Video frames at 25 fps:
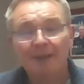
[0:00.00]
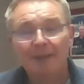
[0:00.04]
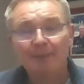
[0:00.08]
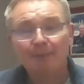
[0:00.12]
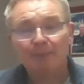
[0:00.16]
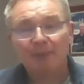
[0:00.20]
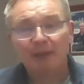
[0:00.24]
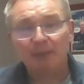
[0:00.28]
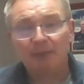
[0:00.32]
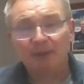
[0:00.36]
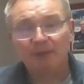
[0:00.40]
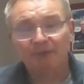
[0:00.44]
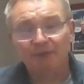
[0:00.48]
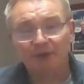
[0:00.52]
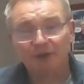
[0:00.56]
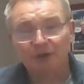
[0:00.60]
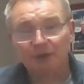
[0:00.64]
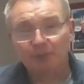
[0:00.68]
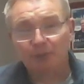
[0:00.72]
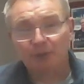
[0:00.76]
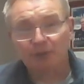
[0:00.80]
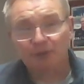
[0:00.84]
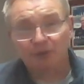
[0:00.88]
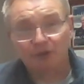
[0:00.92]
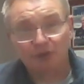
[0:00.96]
may be
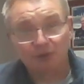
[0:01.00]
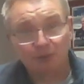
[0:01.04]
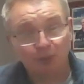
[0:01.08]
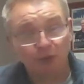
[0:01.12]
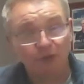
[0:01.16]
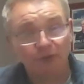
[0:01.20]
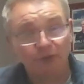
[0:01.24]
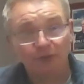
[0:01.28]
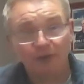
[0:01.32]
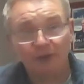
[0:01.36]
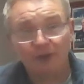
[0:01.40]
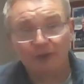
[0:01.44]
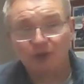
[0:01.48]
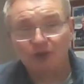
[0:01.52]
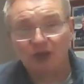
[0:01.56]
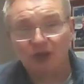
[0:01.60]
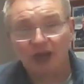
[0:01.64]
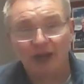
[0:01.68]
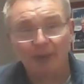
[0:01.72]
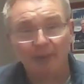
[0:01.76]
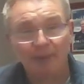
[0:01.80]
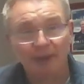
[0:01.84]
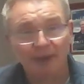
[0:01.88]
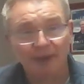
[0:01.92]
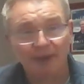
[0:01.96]
vulnerable to spoofing,
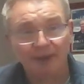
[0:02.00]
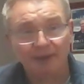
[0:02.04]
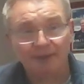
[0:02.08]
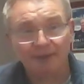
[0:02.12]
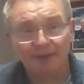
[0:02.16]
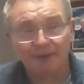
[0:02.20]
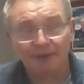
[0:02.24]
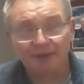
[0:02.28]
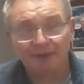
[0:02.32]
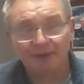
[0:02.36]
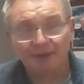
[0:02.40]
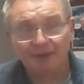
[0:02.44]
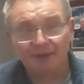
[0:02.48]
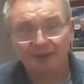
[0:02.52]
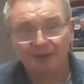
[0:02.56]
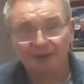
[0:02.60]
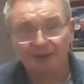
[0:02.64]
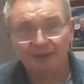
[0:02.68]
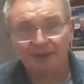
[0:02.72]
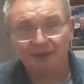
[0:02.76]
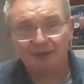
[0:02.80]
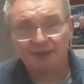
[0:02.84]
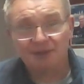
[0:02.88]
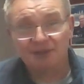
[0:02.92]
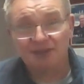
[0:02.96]
jamming,
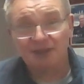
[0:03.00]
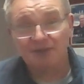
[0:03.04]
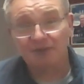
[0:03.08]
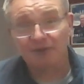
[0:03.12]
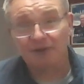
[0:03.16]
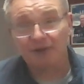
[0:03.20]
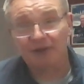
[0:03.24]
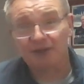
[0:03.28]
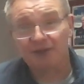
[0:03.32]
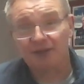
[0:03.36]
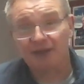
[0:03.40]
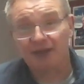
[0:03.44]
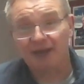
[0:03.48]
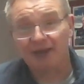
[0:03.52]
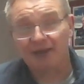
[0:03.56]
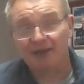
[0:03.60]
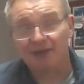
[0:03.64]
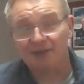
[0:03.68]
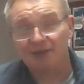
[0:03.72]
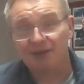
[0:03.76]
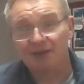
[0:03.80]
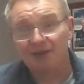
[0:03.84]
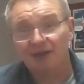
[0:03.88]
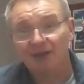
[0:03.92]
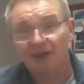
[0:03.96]
and sniffing
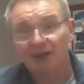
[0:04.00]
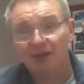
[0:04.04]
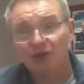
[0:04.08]
attacks.